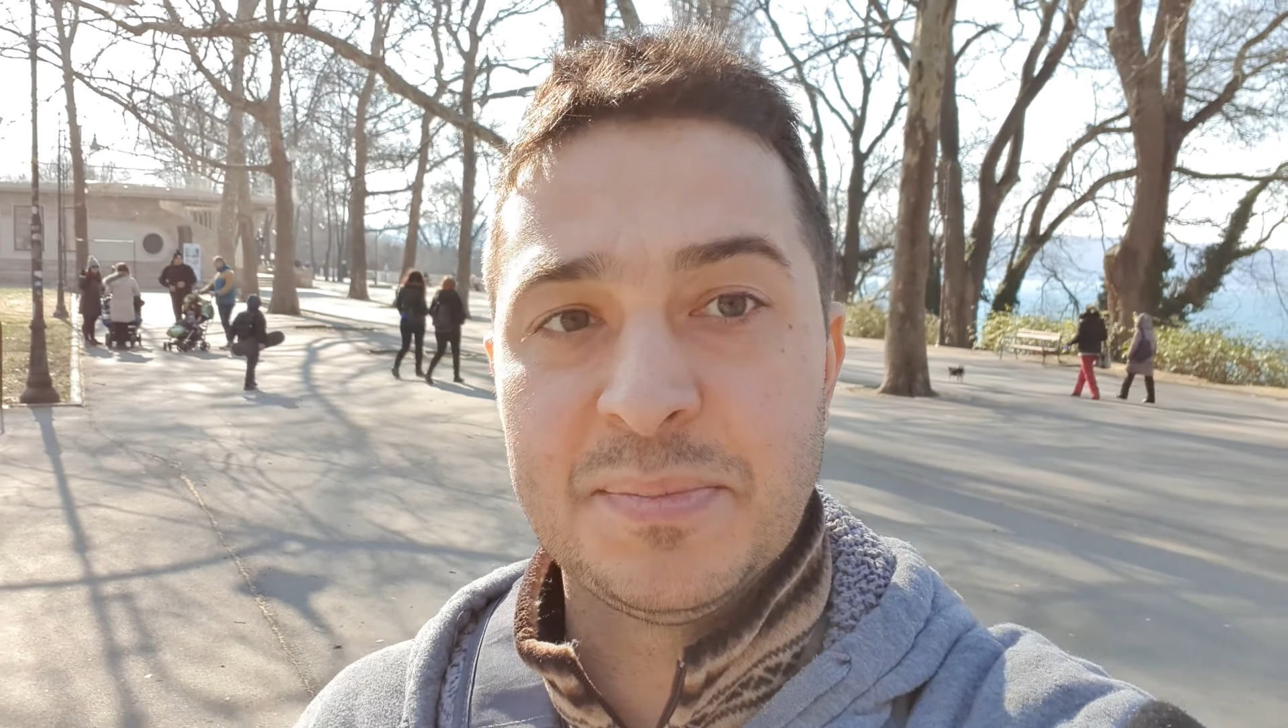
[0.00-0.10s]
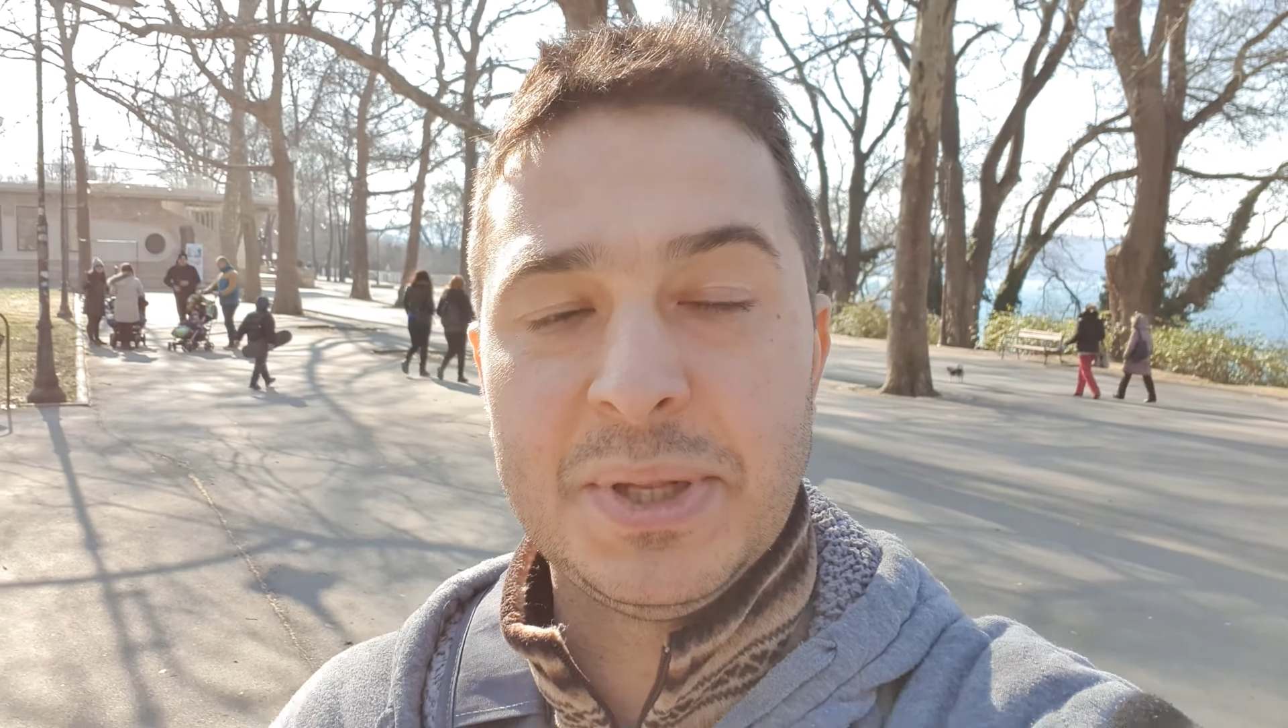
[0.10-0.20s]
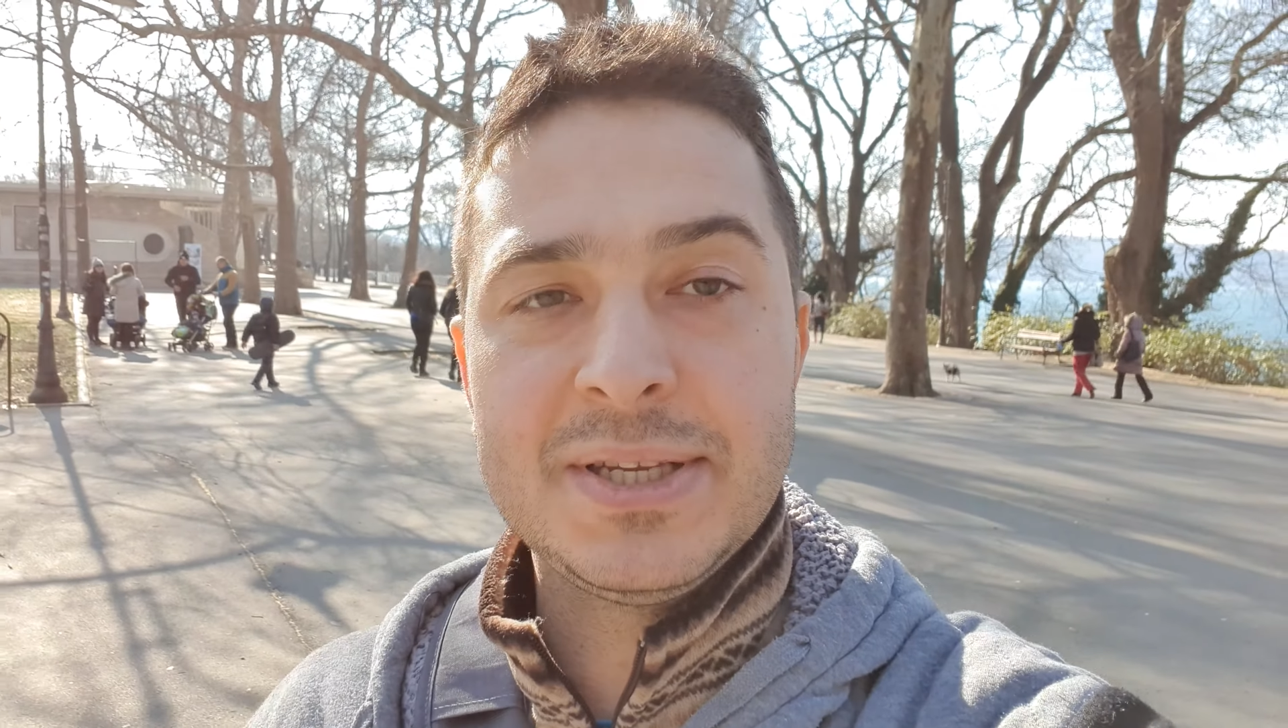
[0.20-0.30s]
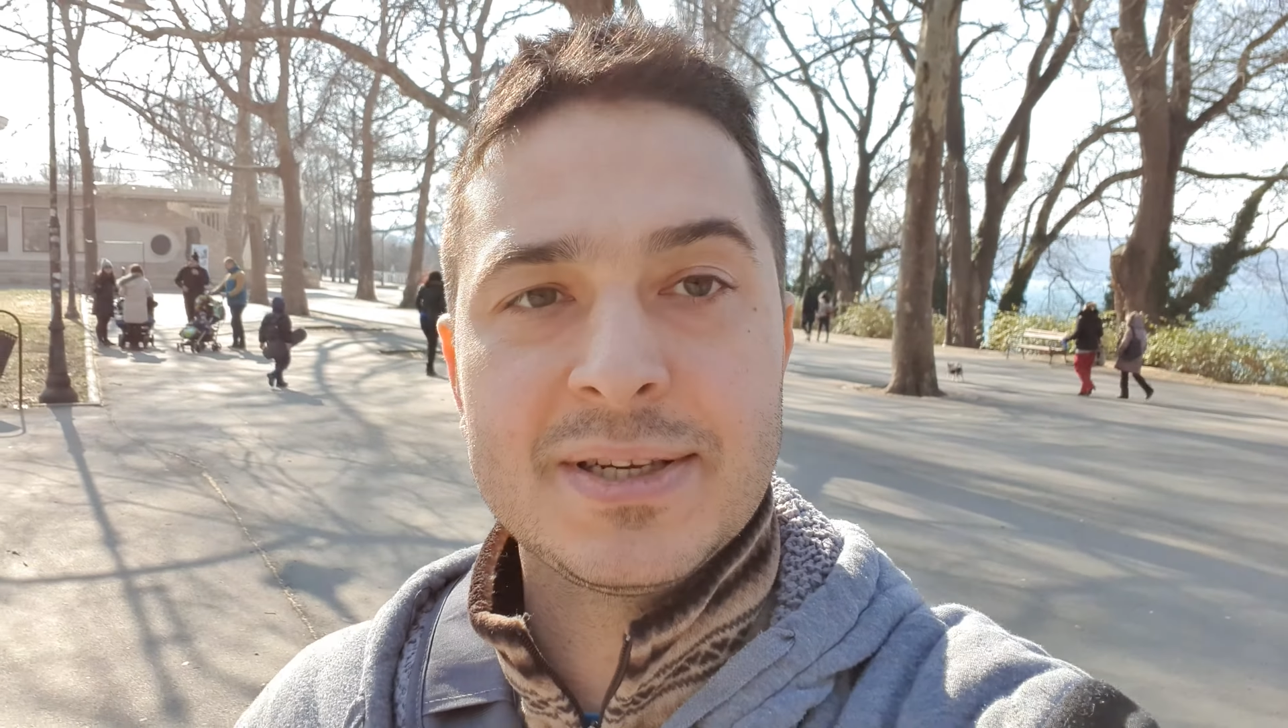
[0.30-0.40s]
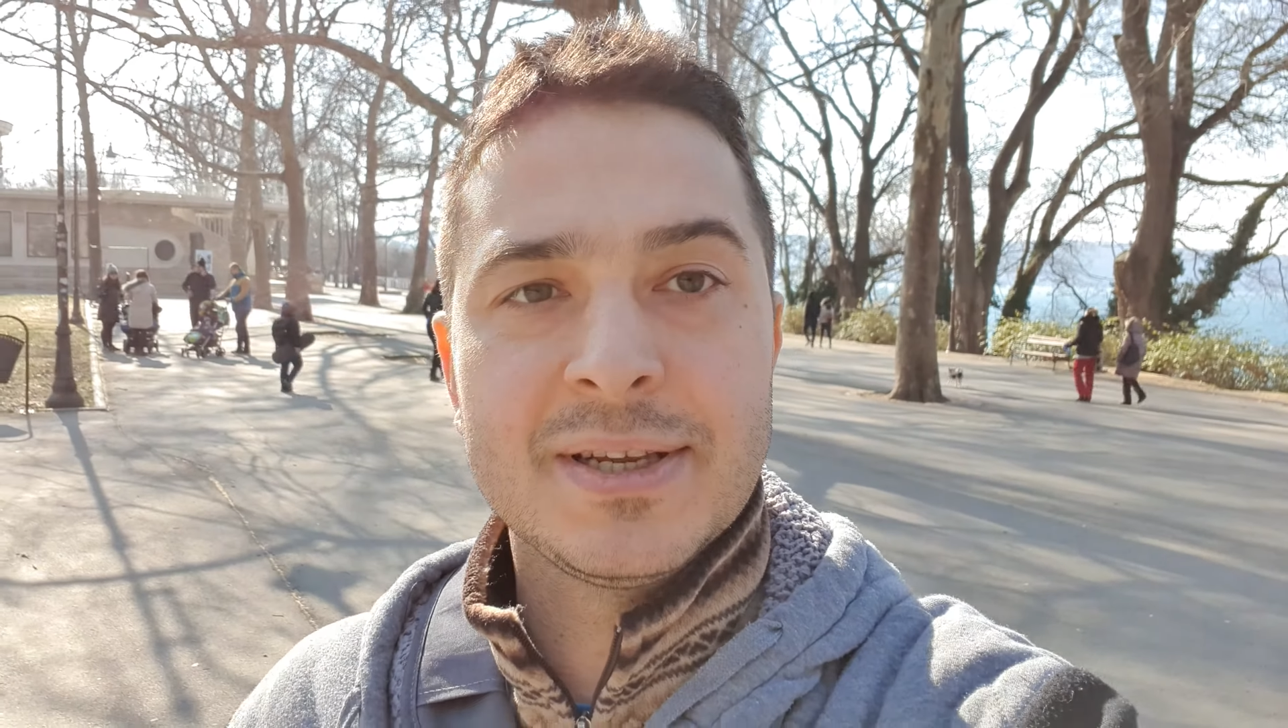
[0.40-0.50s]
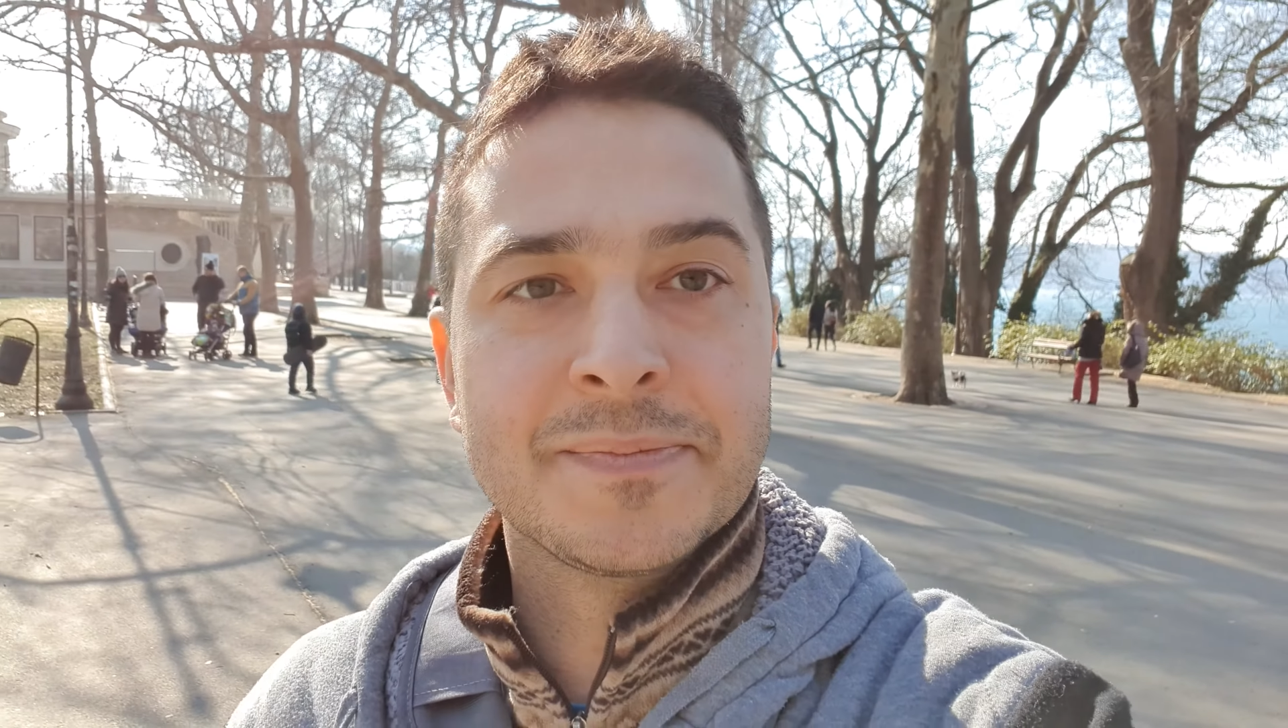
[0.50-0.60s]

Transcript: Plus.